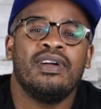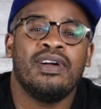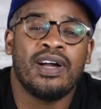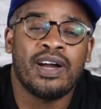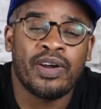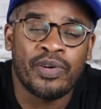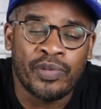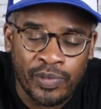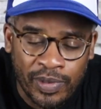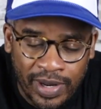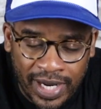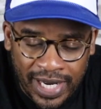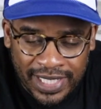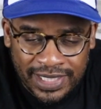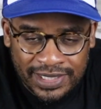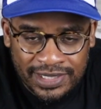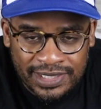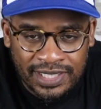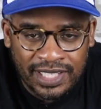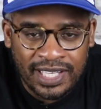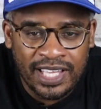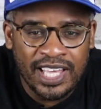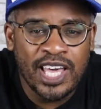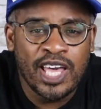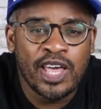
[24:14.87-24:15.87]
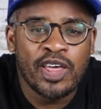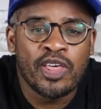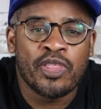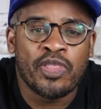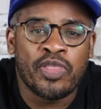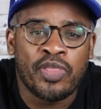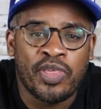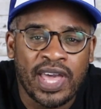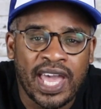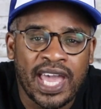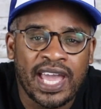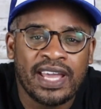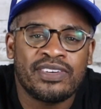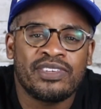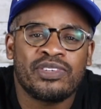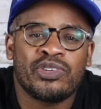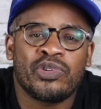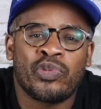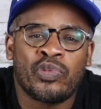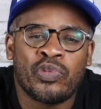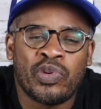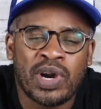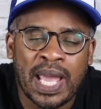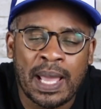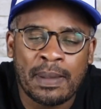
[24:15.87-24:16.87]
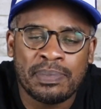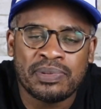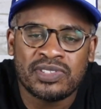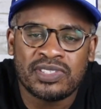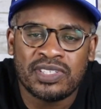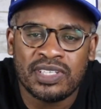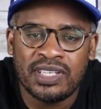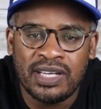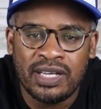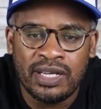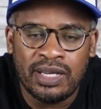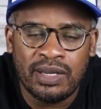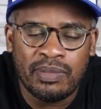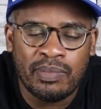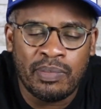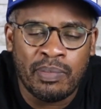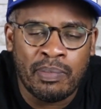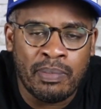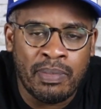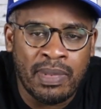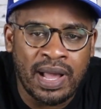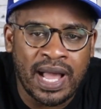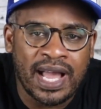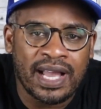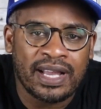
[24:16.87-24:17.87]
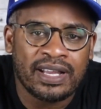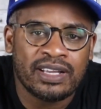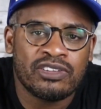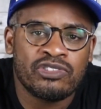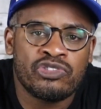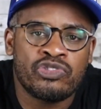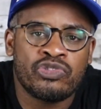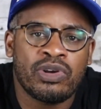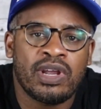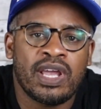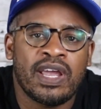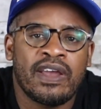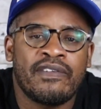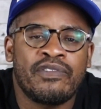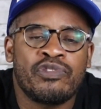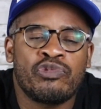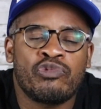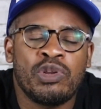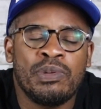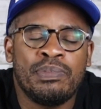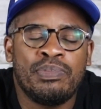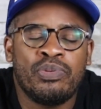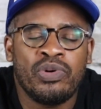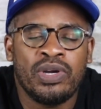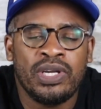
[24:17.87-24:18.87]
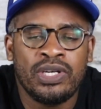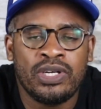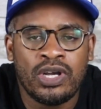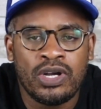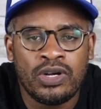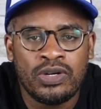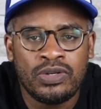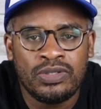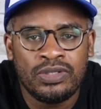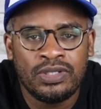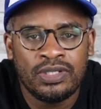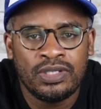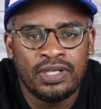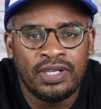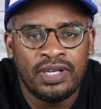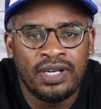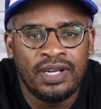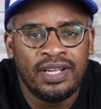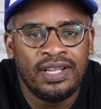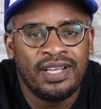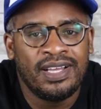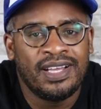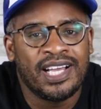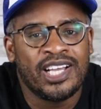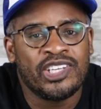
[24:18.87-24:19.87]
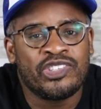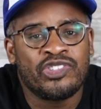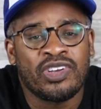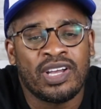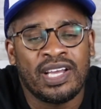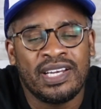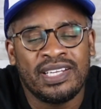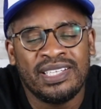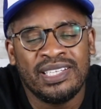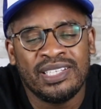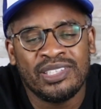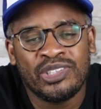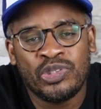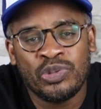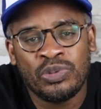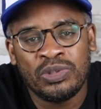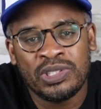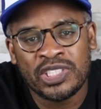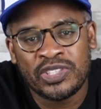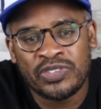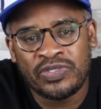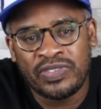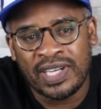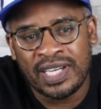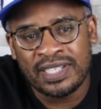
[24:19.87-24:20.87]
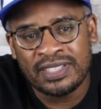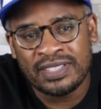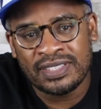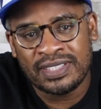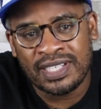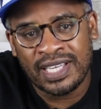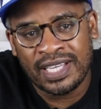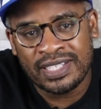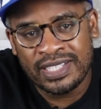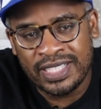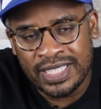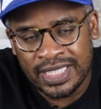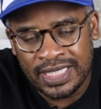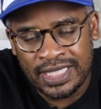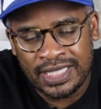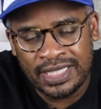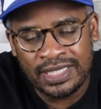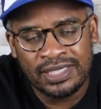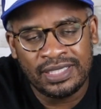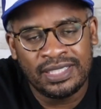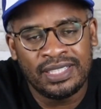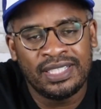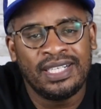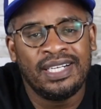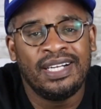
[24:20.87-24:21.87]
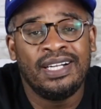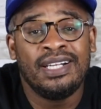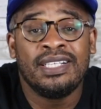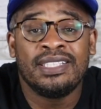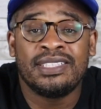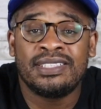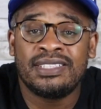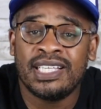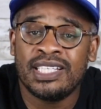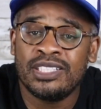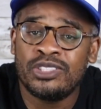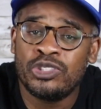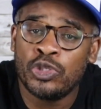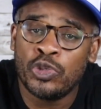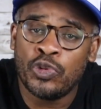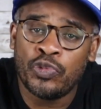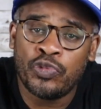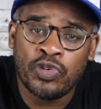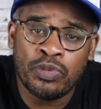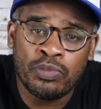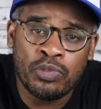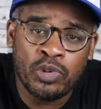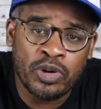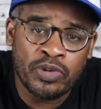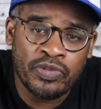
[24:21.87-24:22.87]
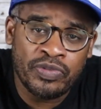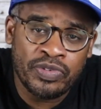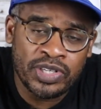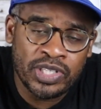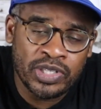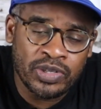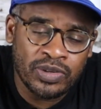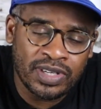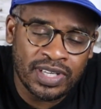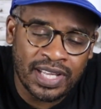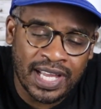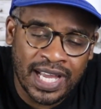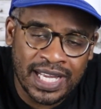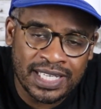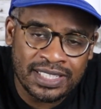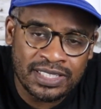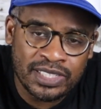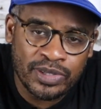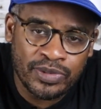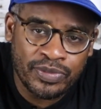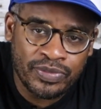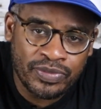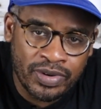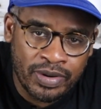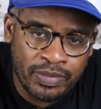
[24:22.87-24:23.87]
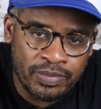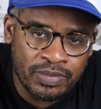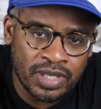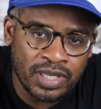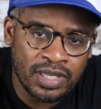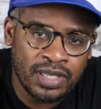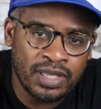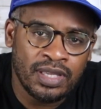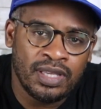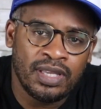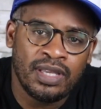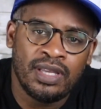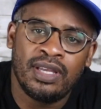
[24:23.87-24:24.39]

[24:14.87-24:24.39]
All right. That wraps up Mock Draft 3.0. I tried to get through it as fast as I could. Stay tuned for more video content from me.